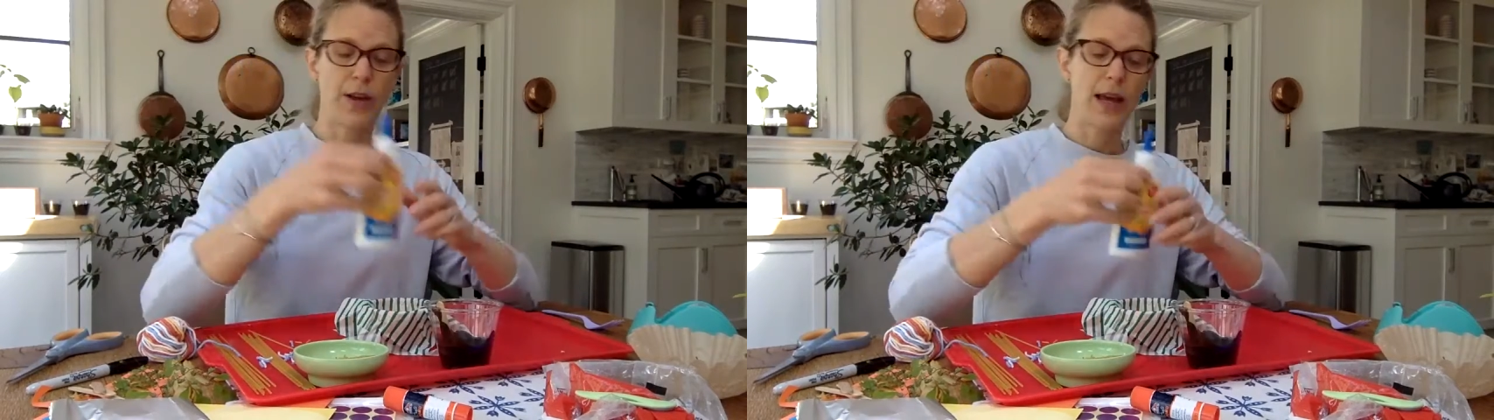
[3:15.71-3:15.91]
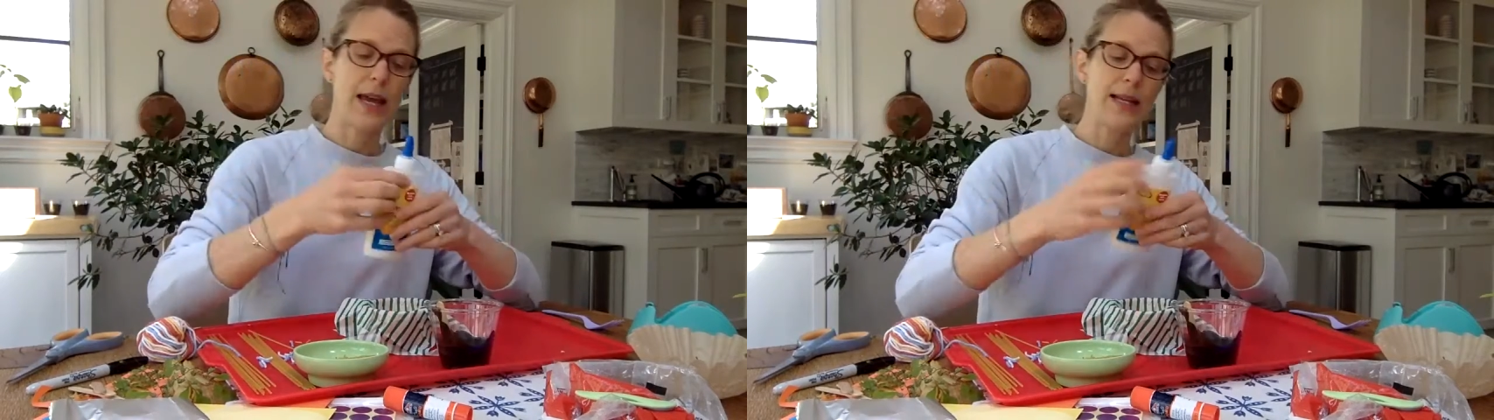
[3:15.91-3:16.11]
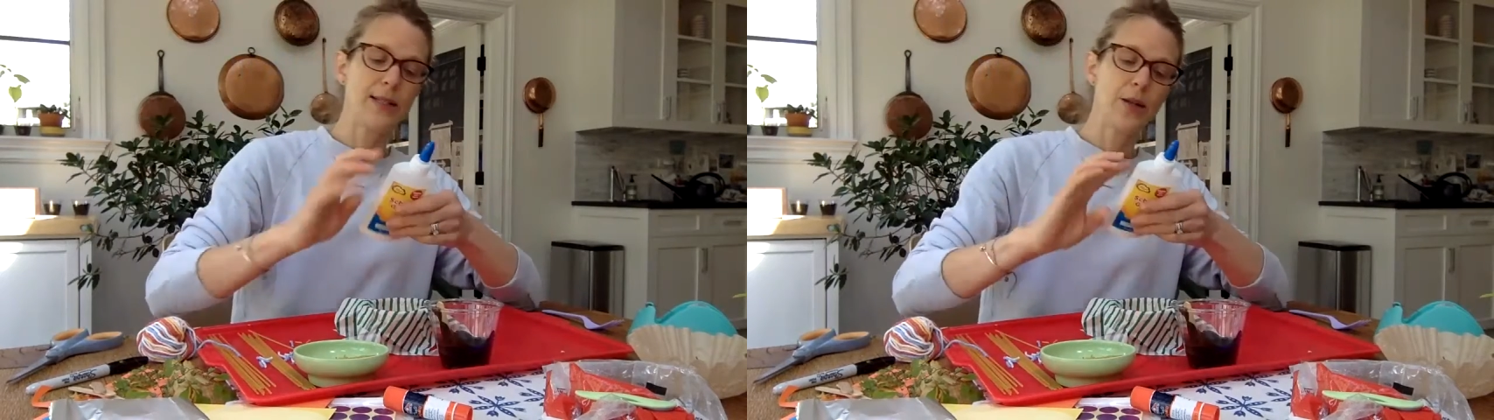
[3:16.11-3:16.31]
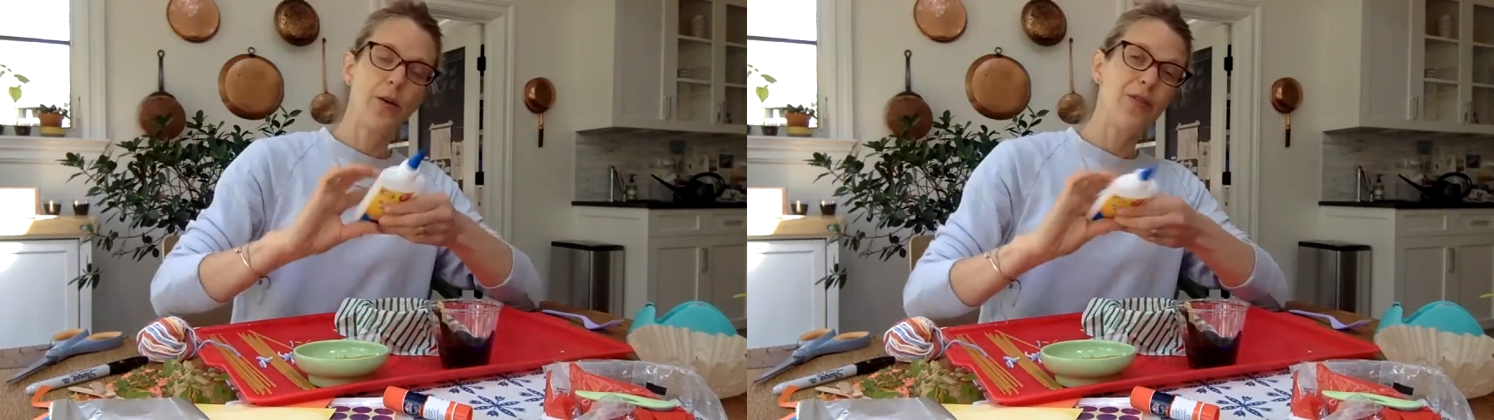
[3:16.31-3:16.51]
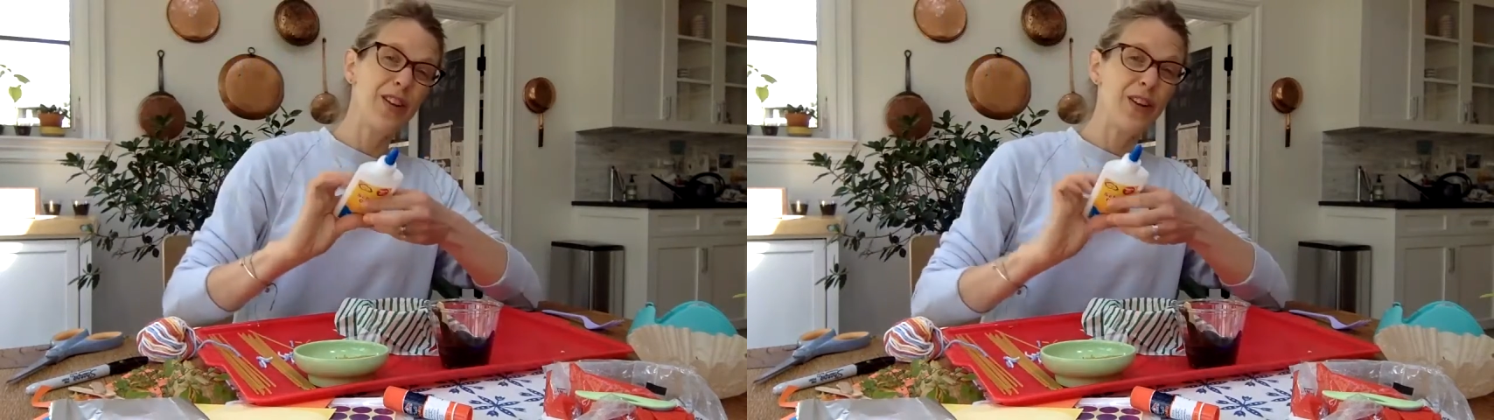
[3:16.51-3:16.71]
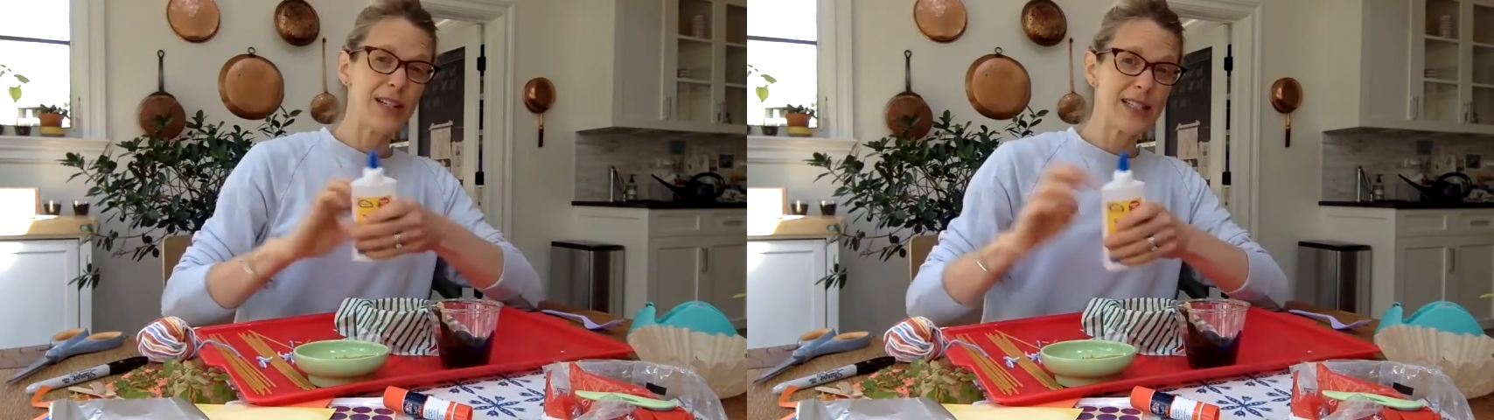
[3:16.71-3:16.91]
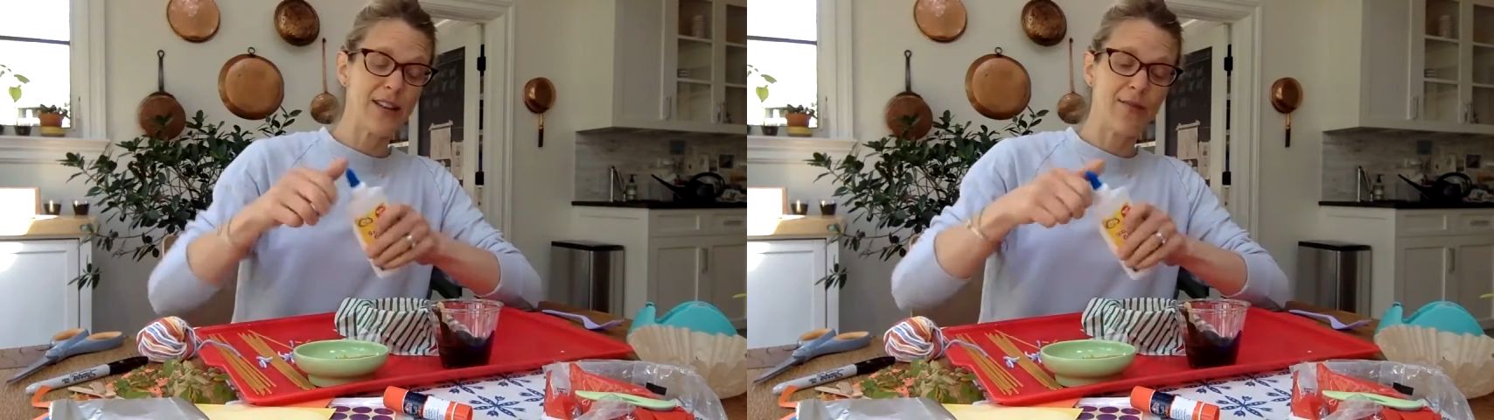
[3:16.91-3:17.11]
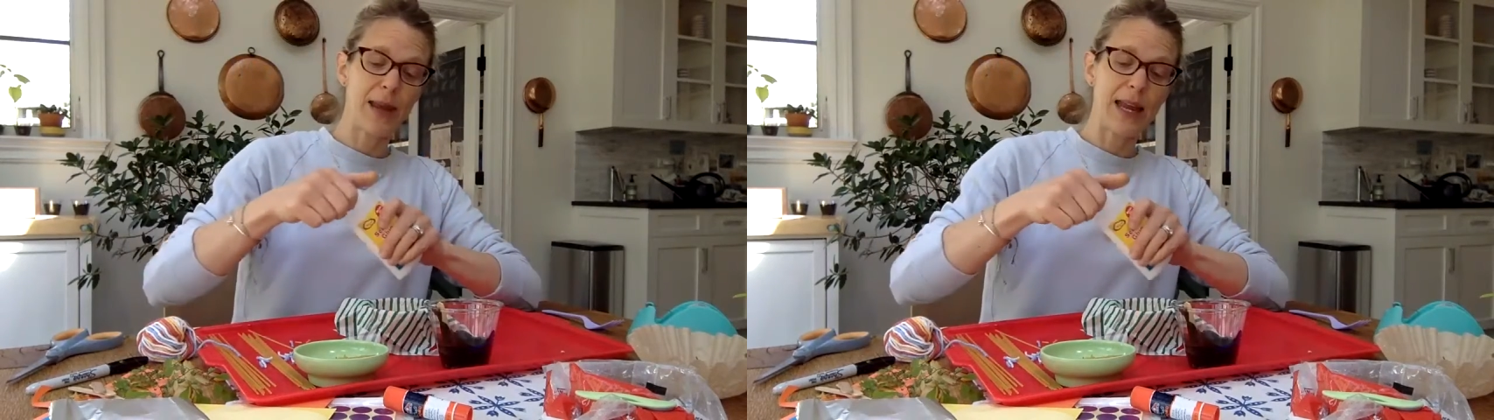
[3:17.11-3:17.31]
Okay, so hopefully you guys
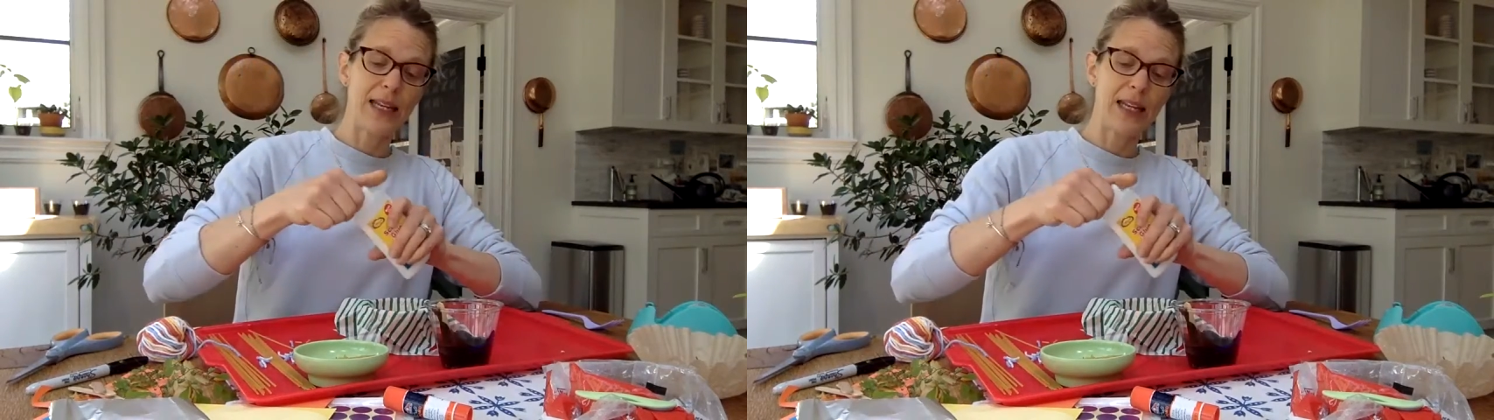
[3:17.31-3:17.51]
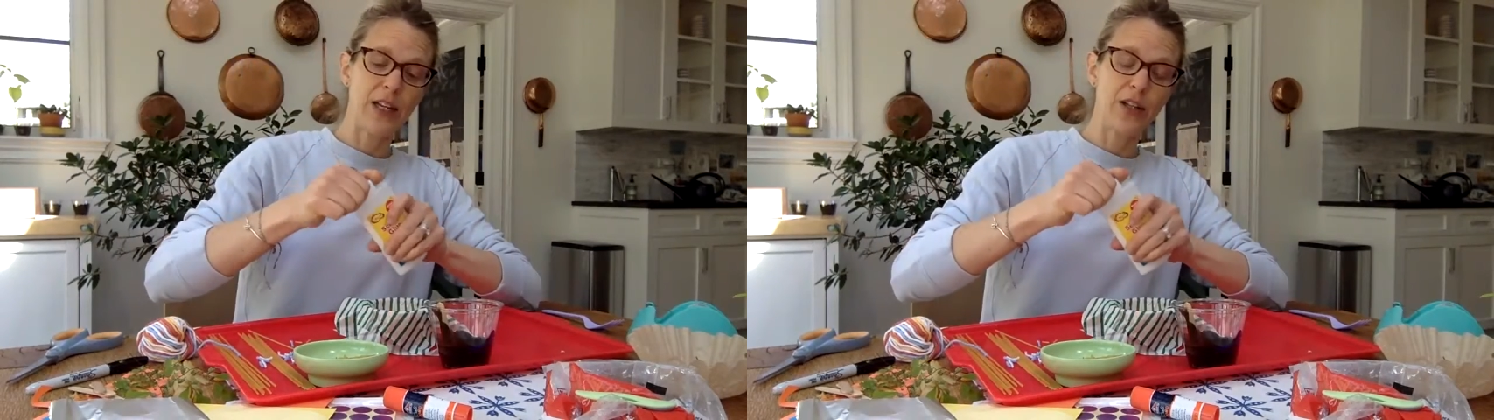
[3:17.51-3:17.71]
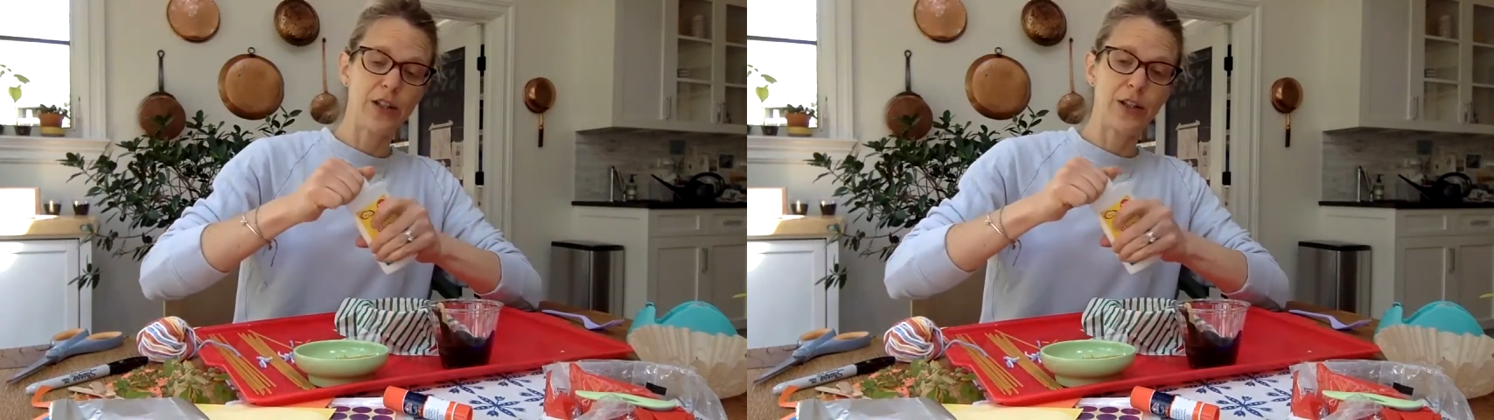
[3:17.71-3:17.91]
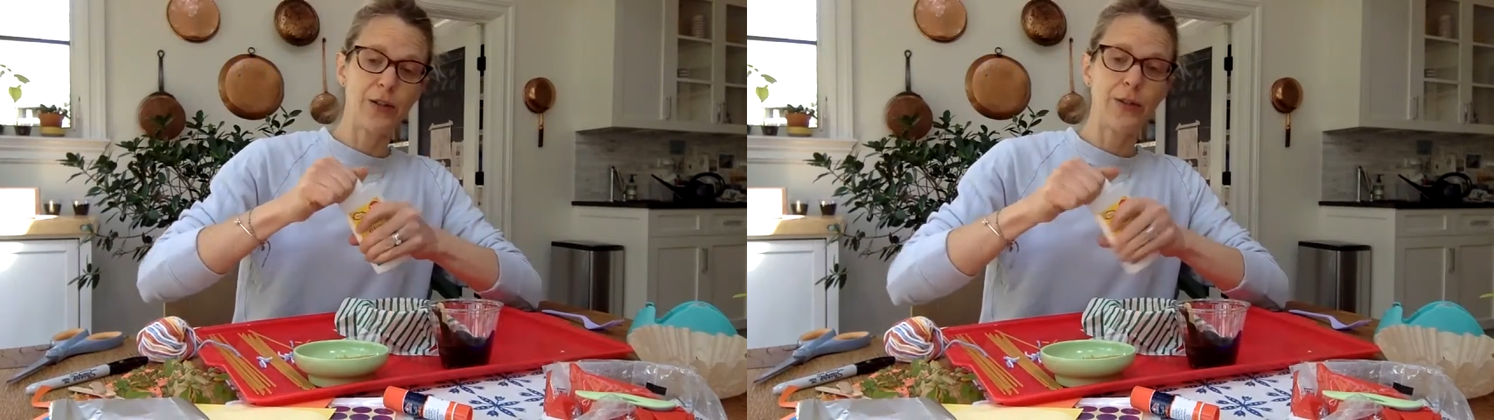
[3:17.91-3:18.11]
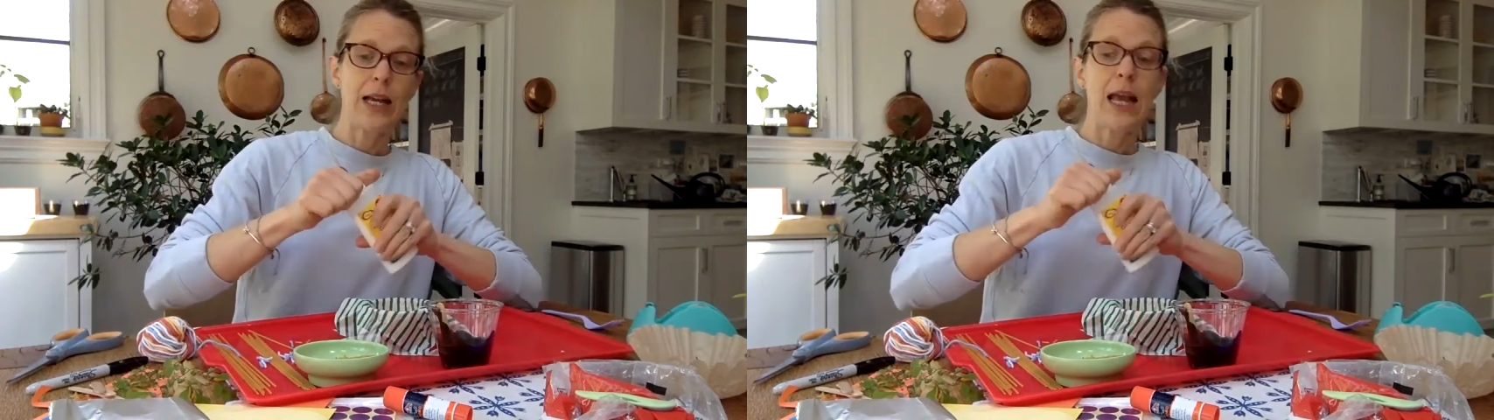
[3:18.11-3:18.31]
have paint and glue.